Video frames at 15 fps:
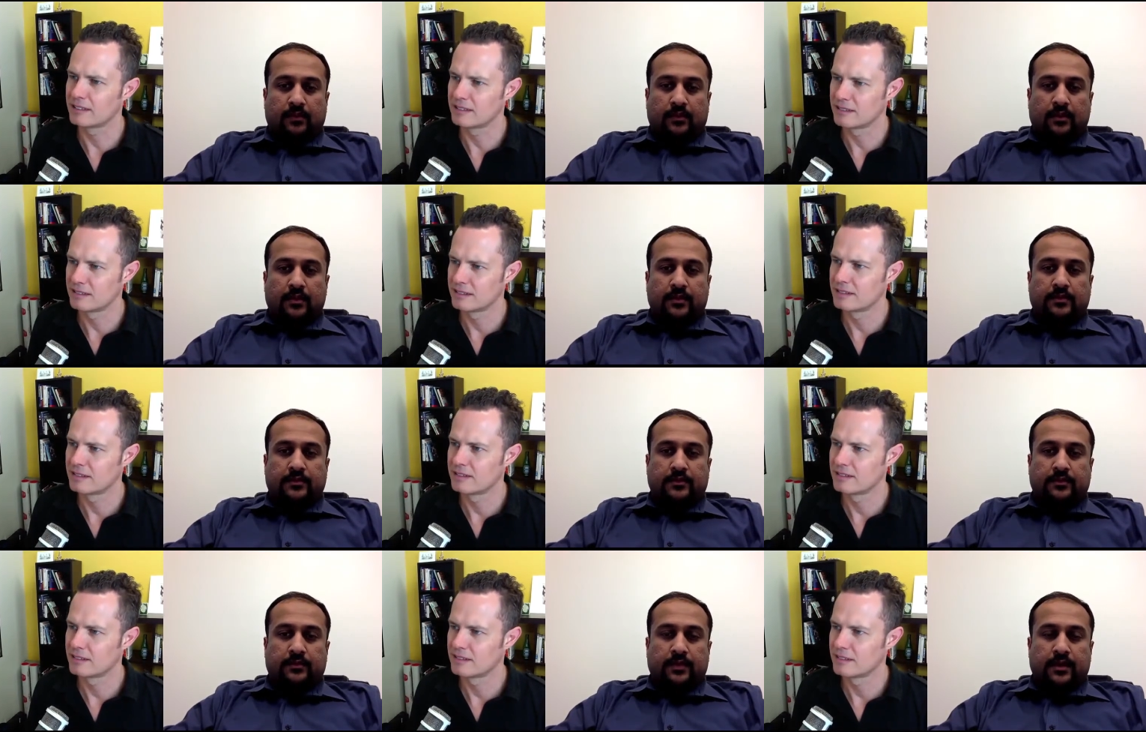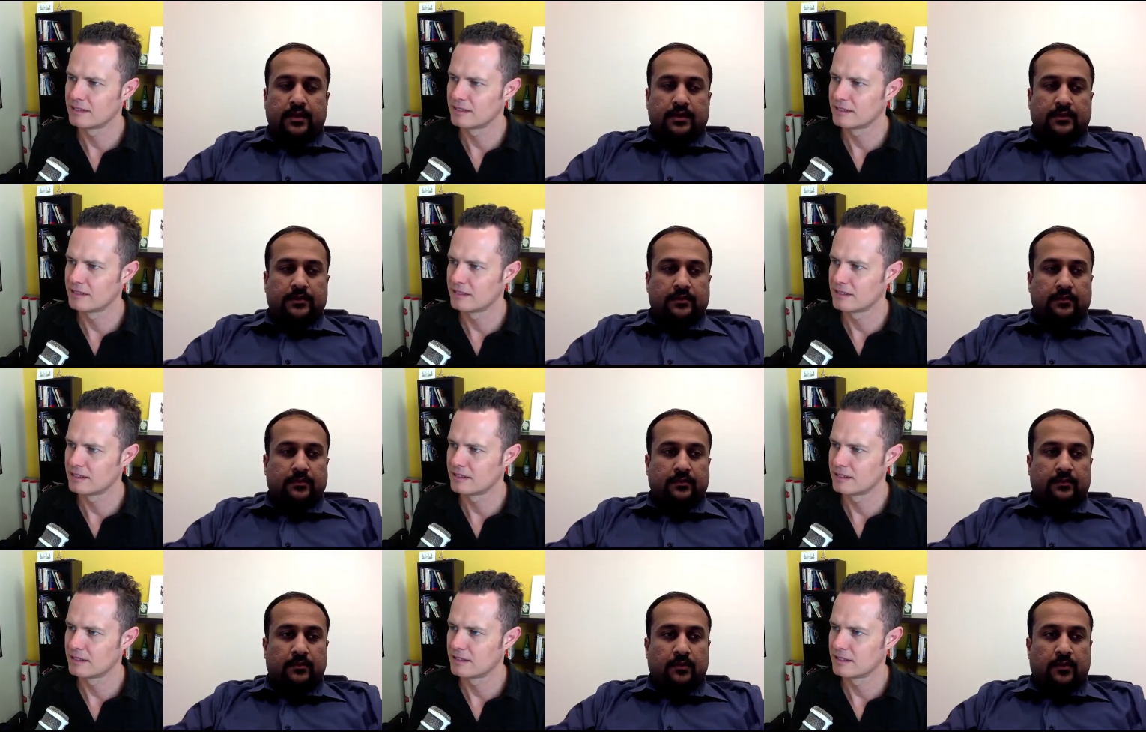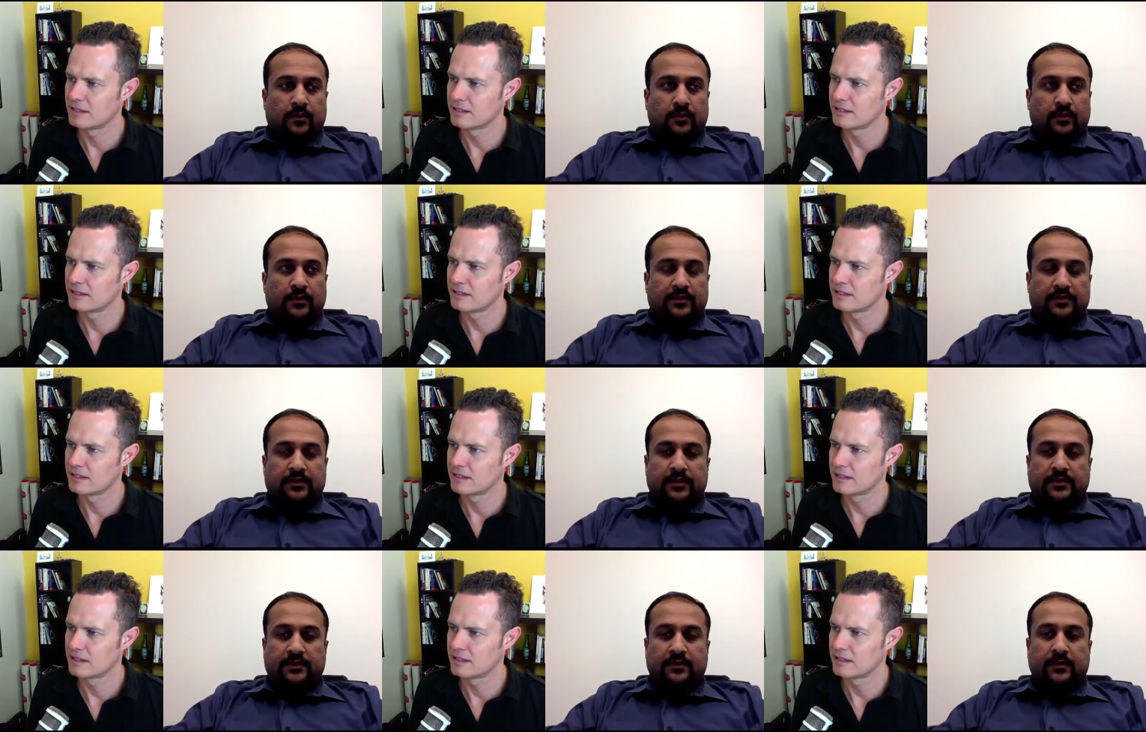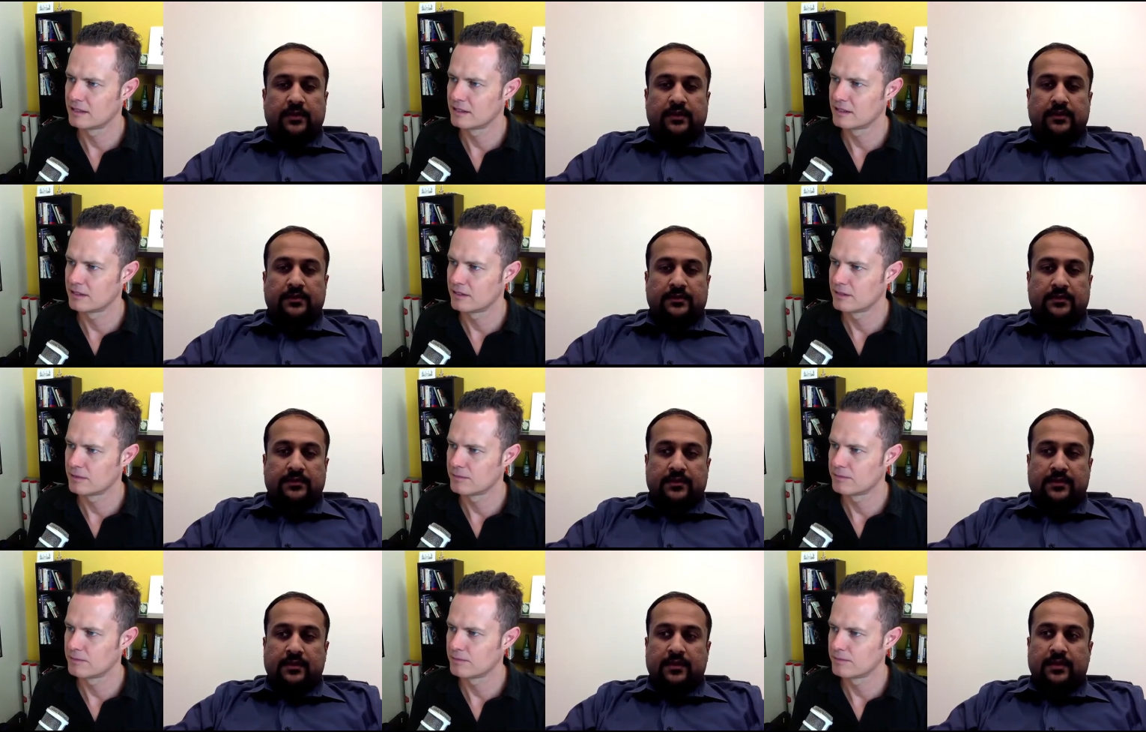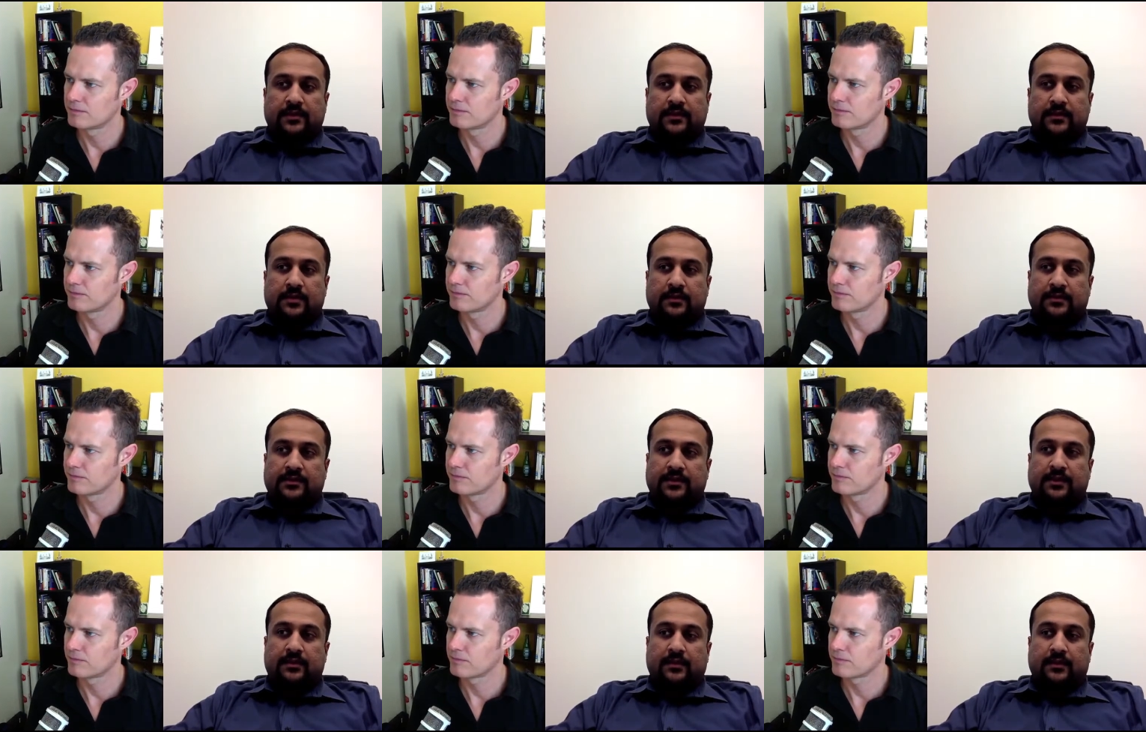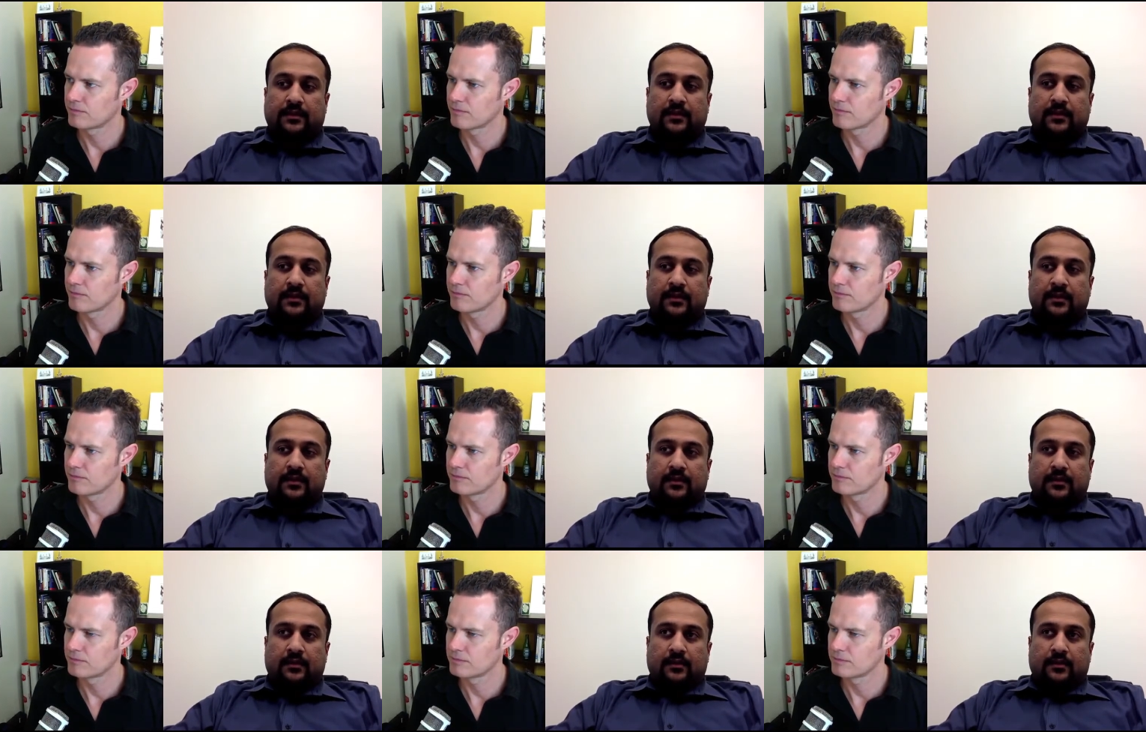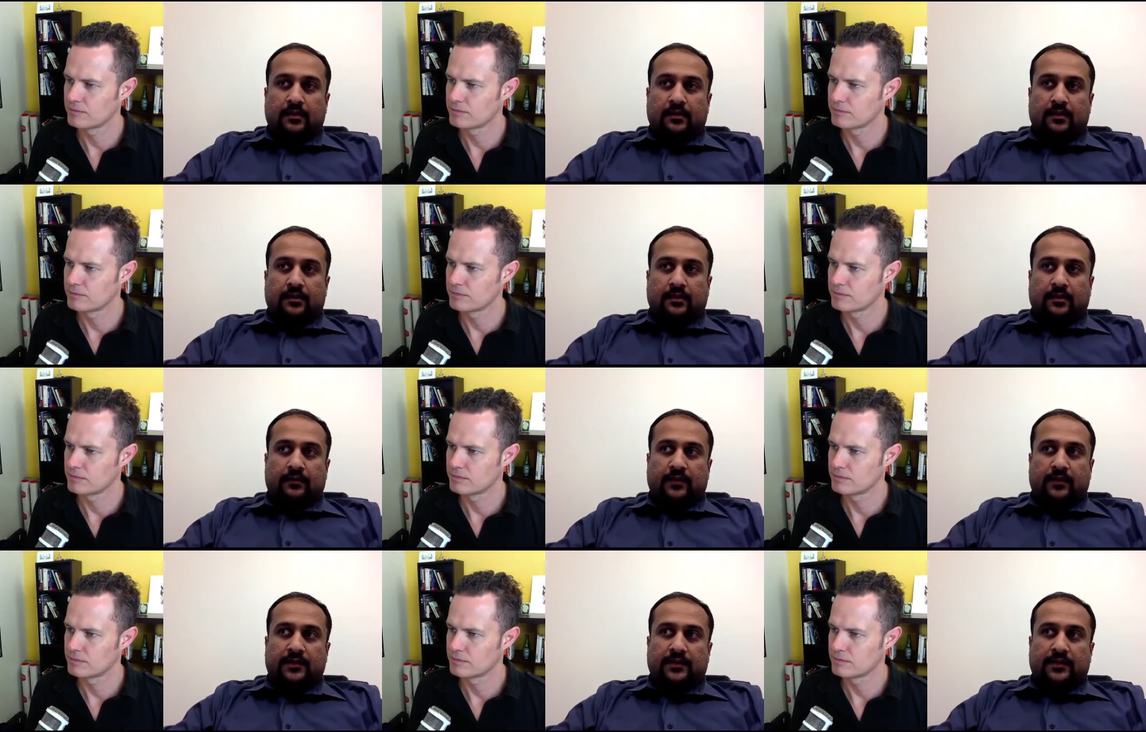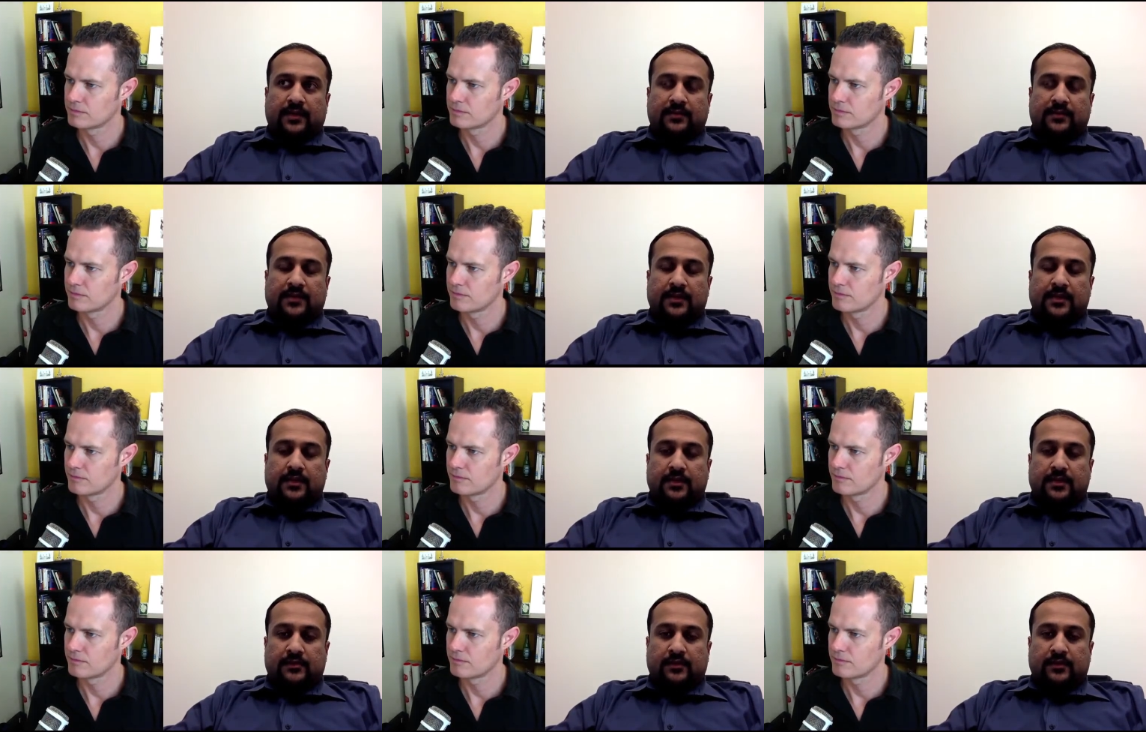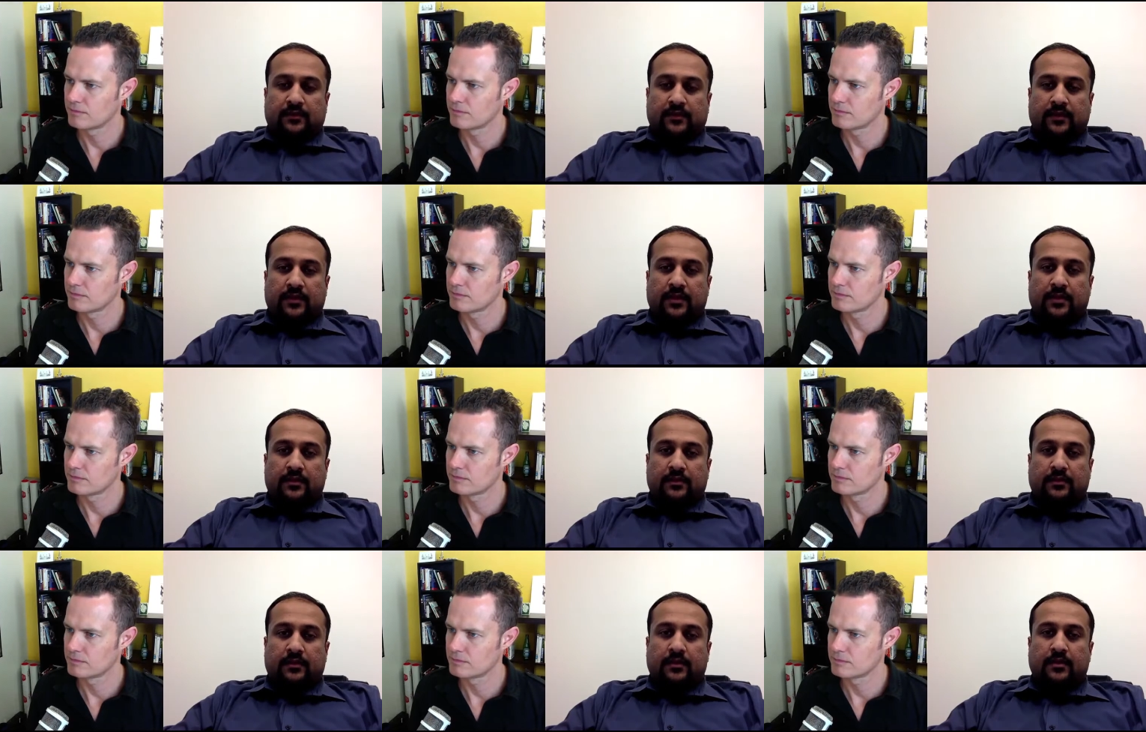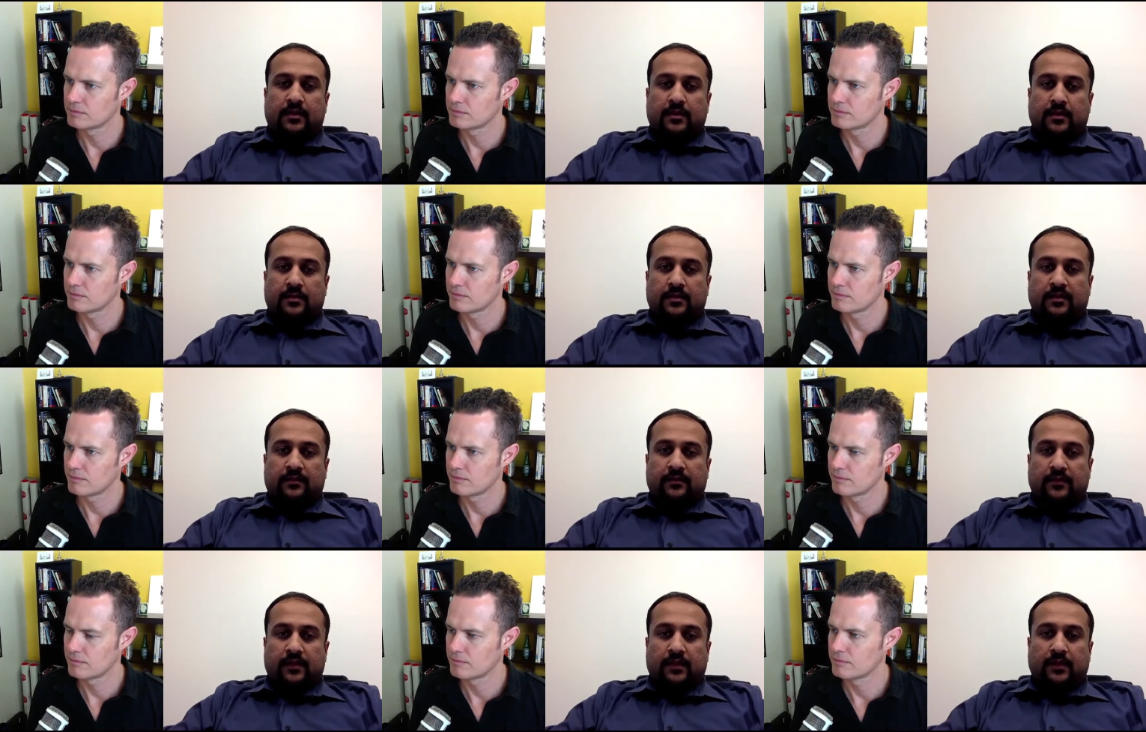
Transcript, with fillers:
Speaker 1: They need to, they need to know their strengths and weaknesses, and they need to understand that if they keep saying yes to everything, they're going to end up giving